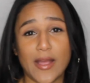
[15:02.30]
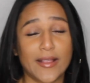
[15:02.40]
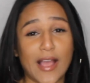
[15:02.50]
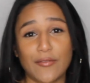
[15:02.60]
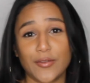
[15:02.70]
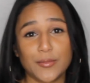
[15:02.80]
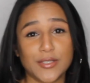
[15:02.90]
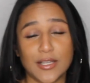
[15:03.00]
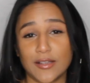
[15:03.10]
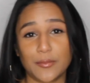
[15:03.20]
Metcalf,
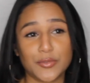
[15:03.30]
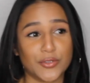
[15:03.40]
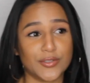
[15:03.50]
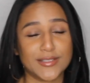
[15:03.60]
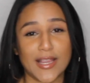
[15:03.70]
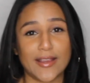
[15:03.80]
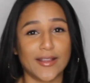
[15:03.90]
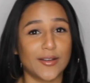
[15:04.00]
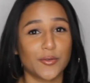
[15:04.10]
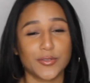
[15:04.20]
I'm sure, is
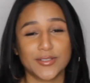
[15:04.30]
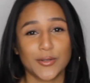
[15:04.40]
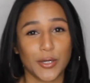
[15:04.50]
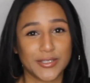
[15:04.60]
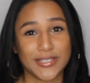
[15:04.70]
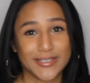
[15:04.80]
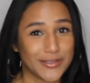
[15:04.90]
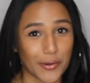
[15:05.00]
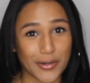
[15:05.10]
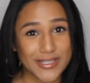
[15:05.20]
taken. Chris
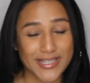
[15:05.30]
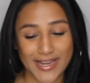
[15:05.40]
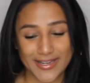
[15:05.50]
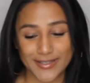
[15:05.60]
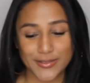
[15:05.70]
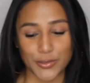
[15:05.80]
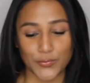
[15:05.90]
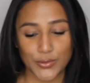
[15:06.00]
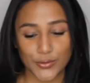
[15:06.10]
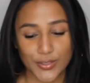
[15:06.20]
Carson's already taken. So
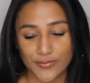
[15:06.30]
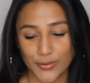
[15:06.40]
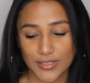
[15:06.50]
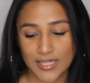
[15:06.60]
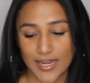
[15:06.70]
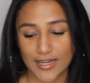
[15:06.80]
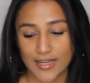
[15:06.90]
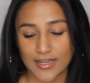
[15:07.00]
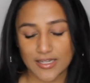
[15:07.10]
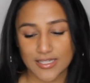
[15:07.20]
if you're looking for a tight
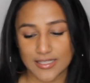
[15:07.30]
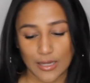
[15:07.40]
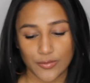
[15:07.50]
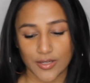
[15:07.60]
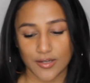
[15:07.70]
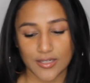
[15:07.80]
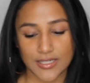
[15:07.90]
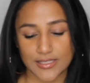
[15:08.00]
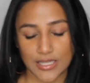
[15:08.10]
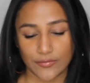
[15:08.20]
end and he's out there,
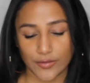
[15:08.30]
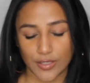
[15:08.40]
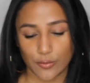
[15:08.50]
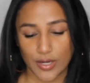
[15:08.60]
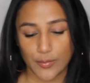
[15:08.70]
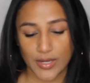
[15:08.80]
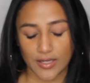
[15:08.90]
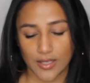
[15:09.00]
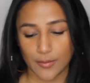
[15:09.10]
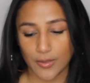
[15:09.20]
he's definitely a great
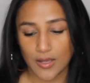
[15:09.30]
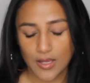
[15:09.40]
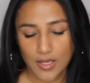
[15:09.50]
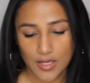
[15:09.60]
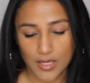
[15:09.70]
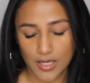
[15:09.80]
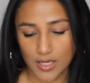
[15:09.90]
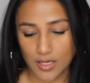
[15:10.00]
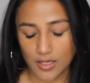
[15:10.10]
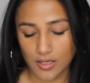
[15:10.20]
pickup.
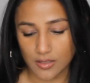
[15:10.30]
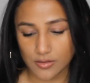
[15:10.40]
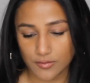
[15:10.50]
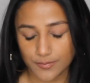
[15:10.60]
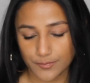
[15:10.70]
And